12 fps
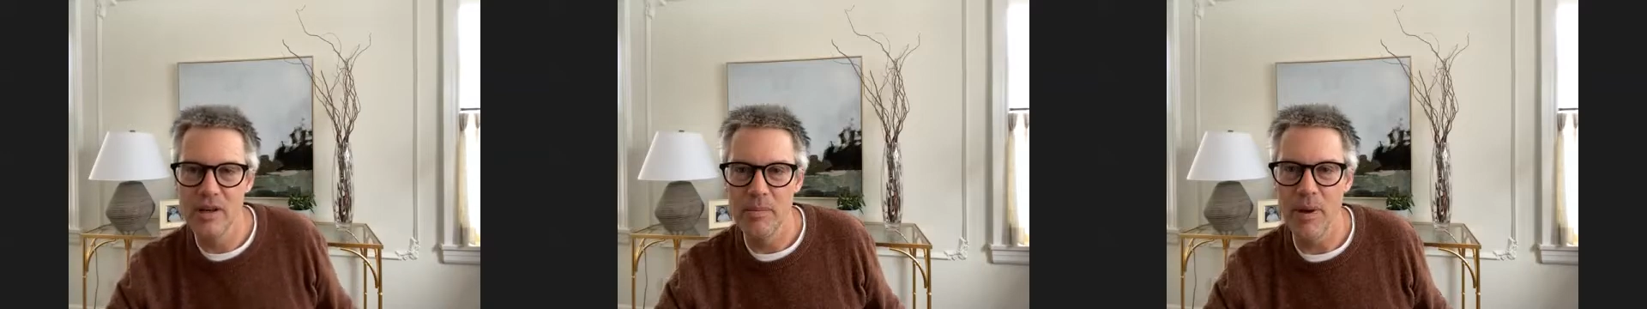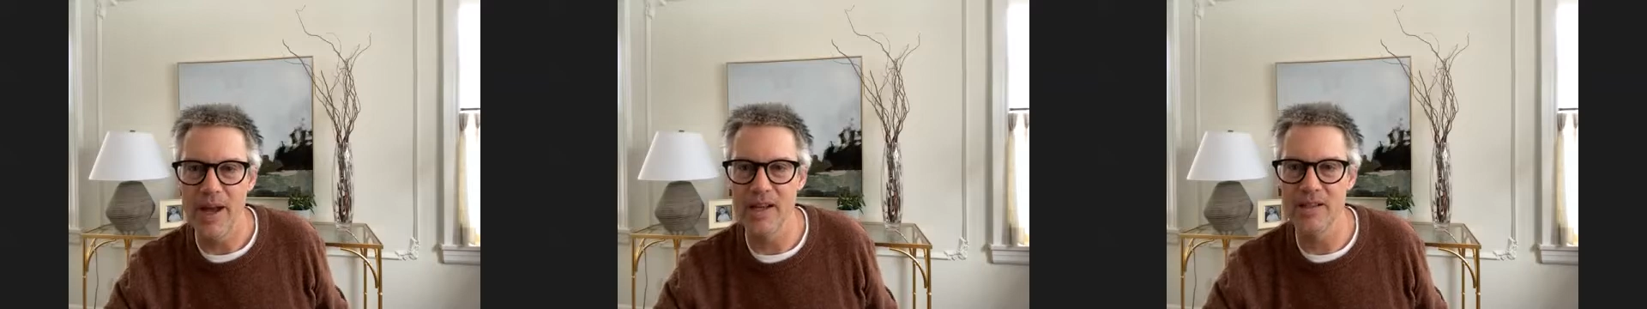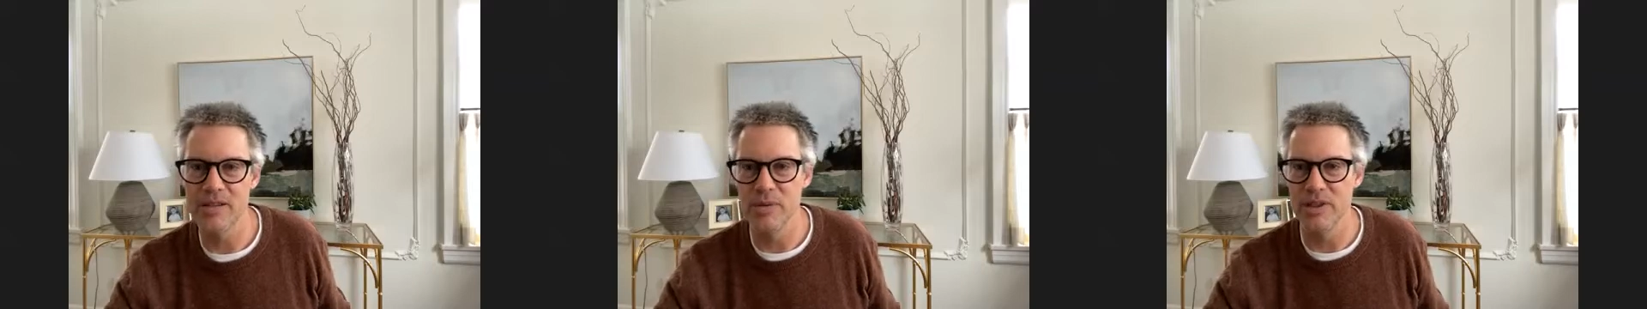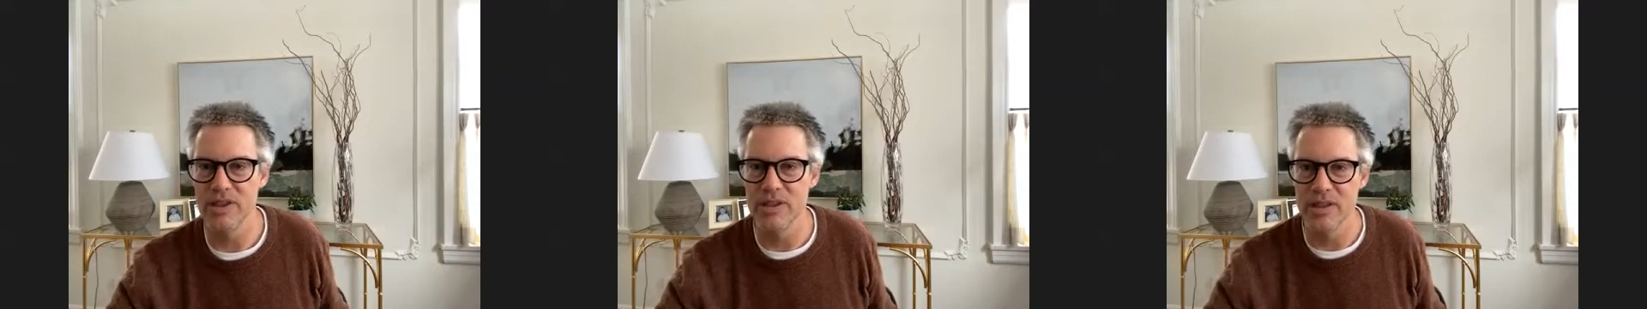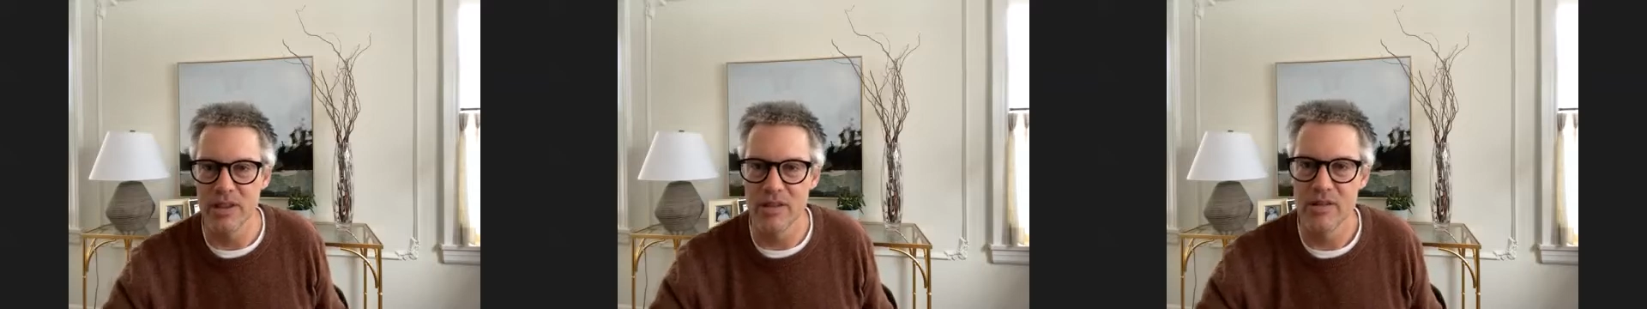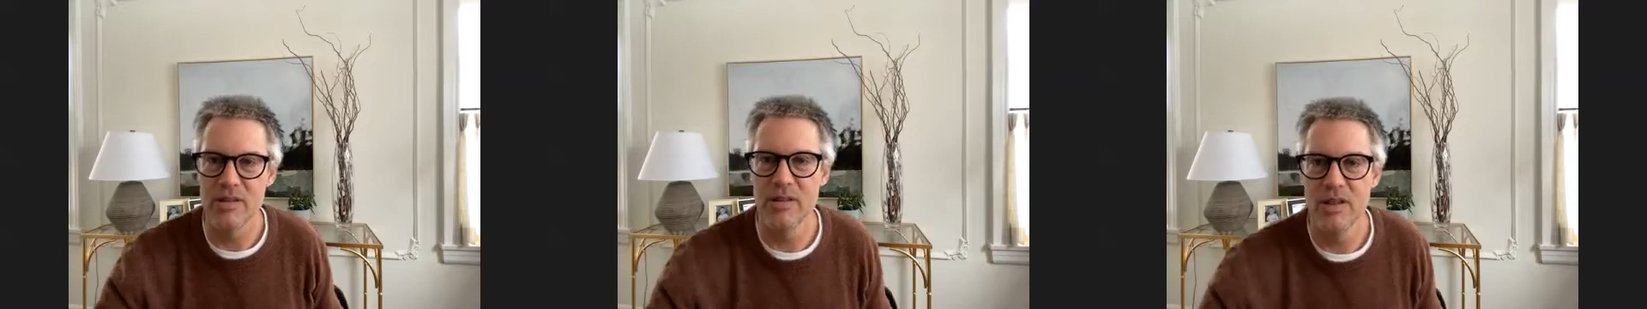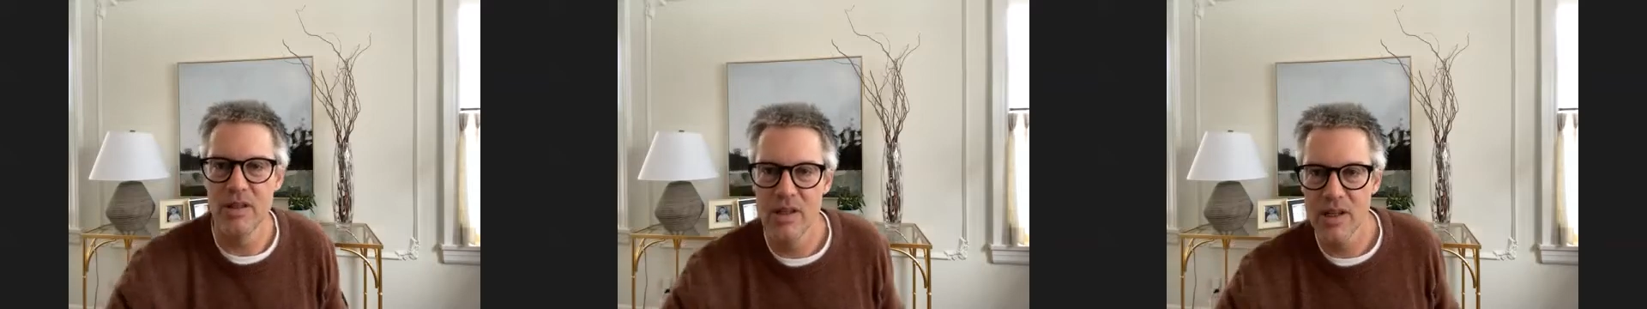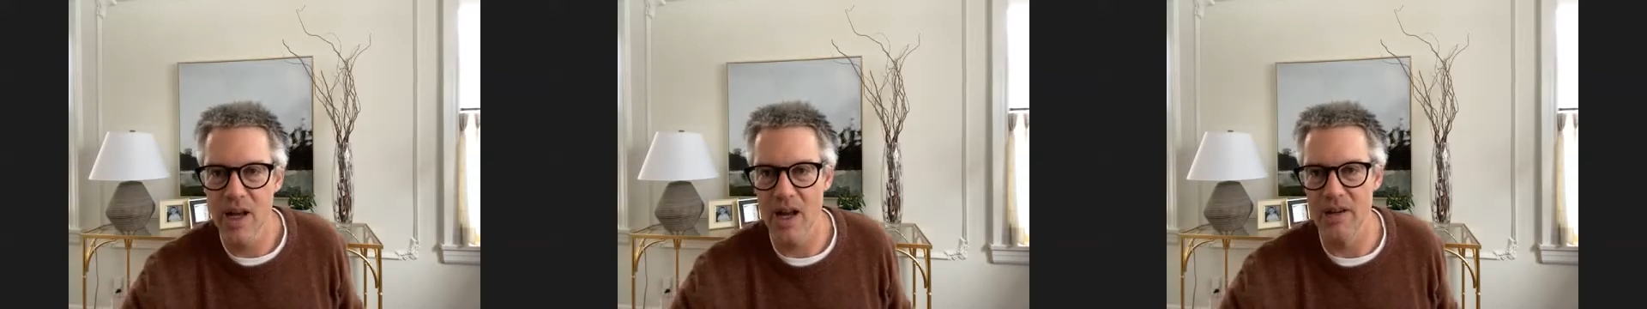bikes, which is a
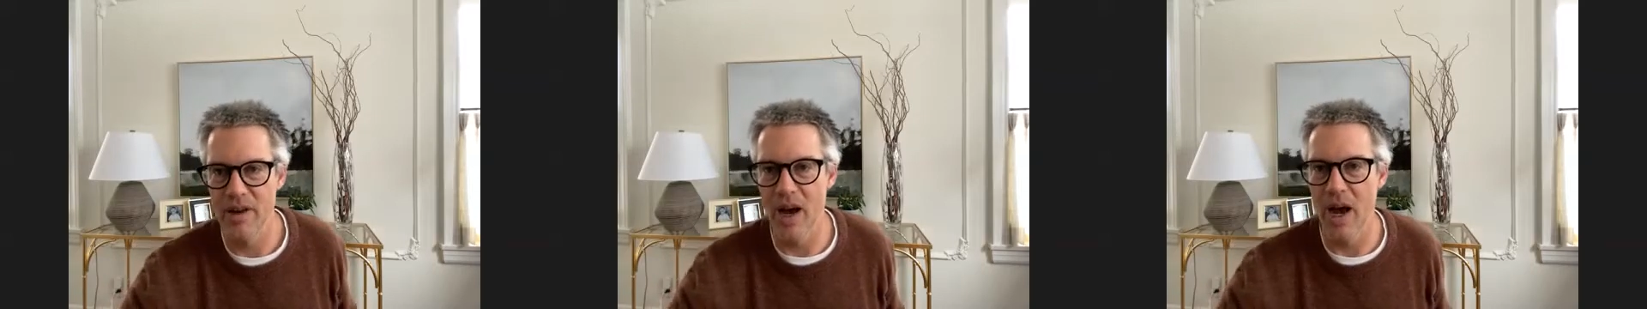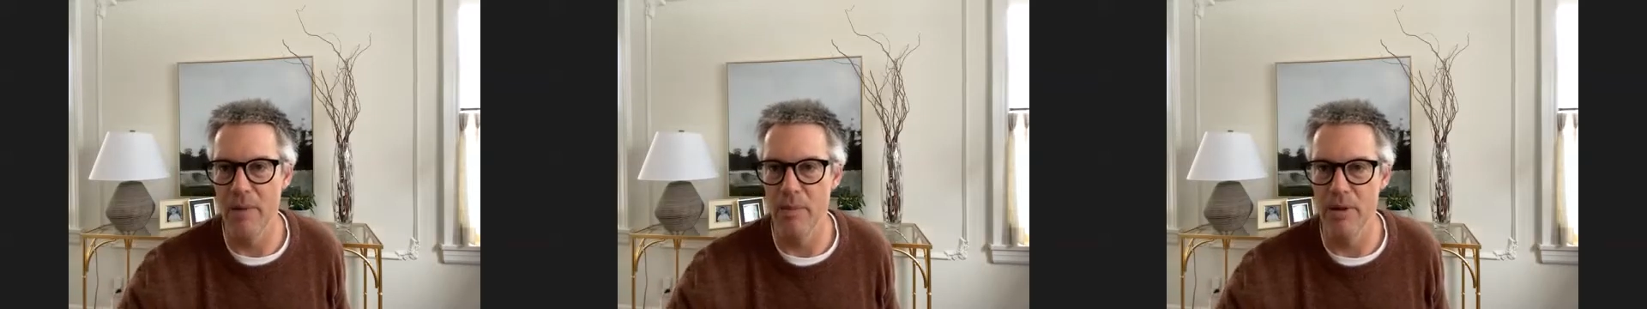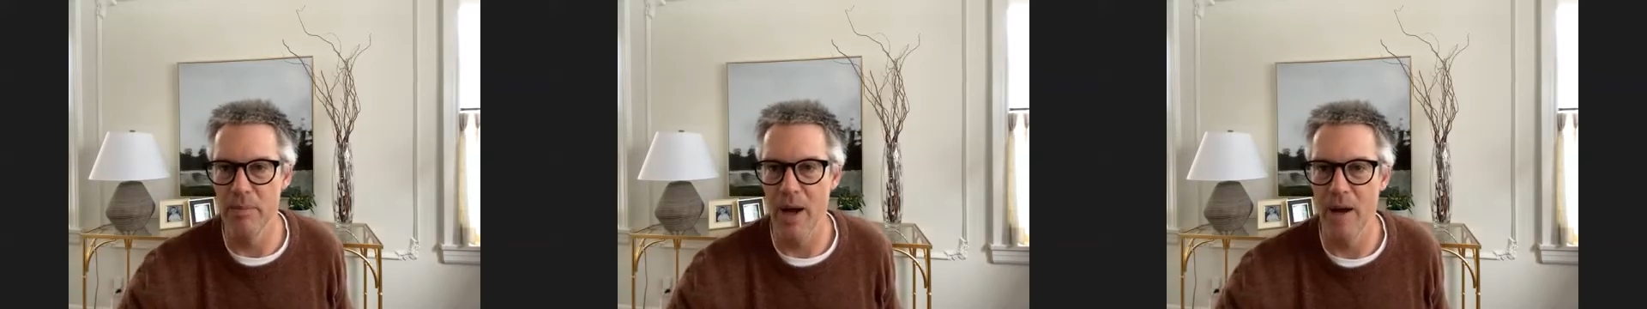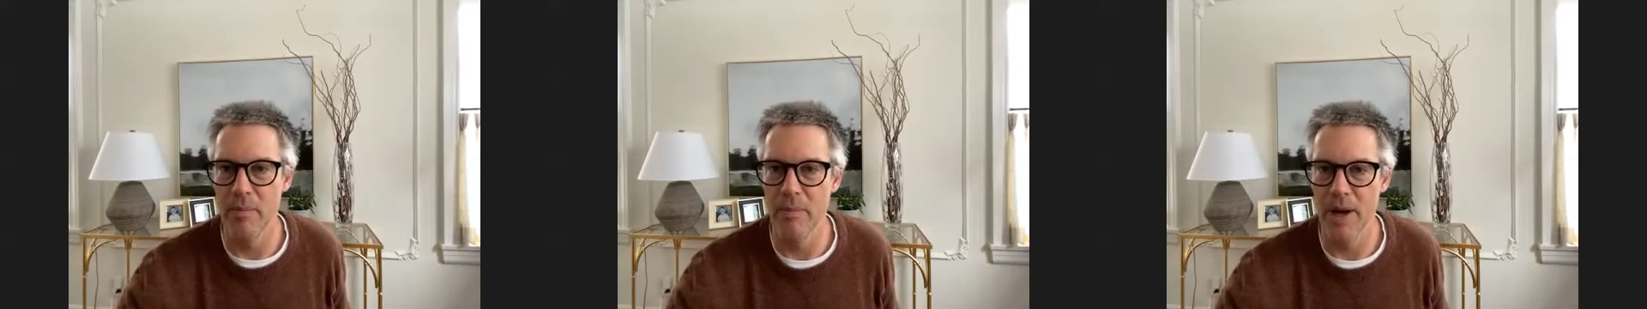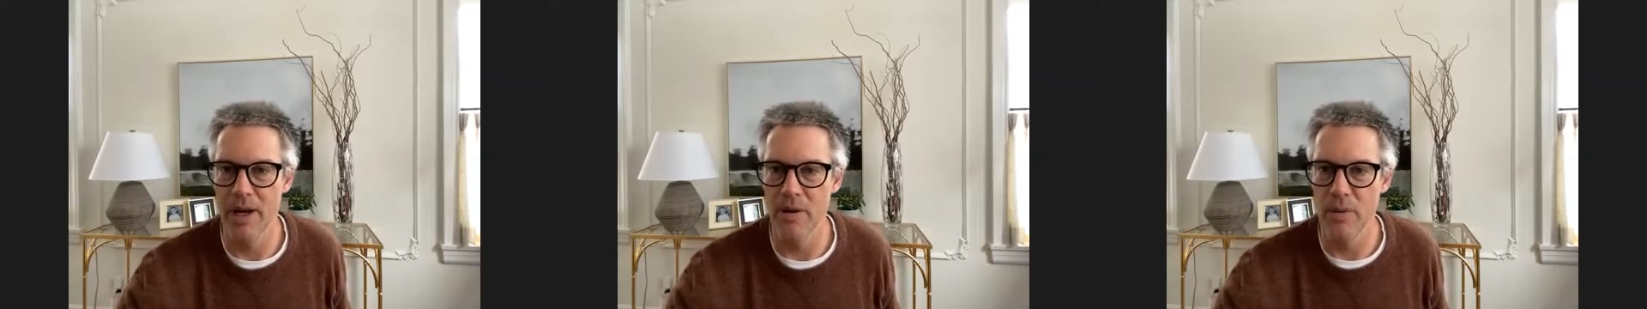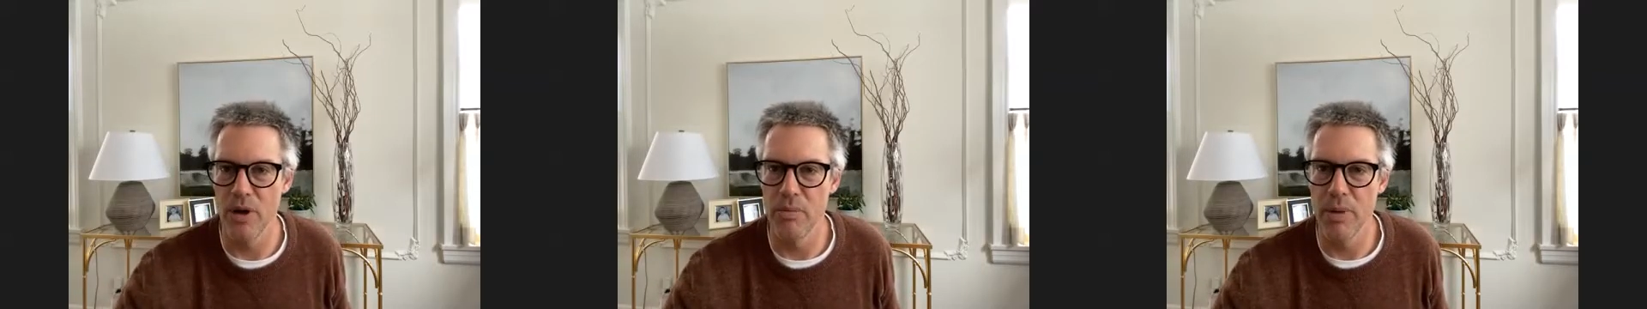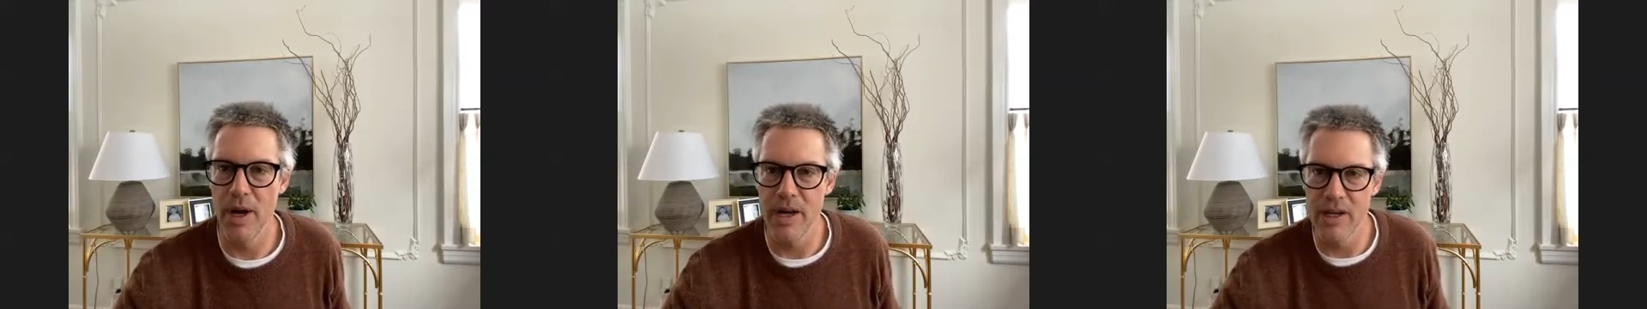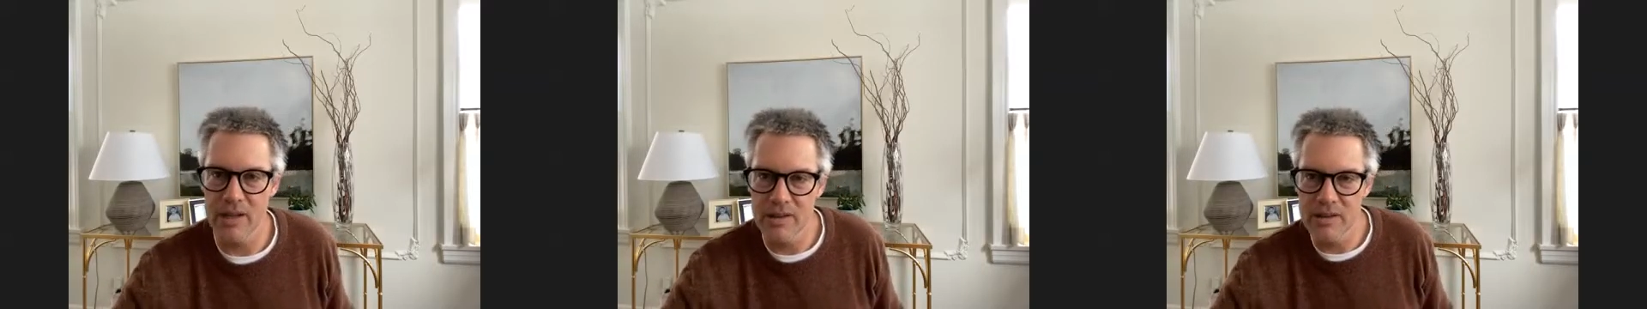kind of a hybrid mountain bike, road bike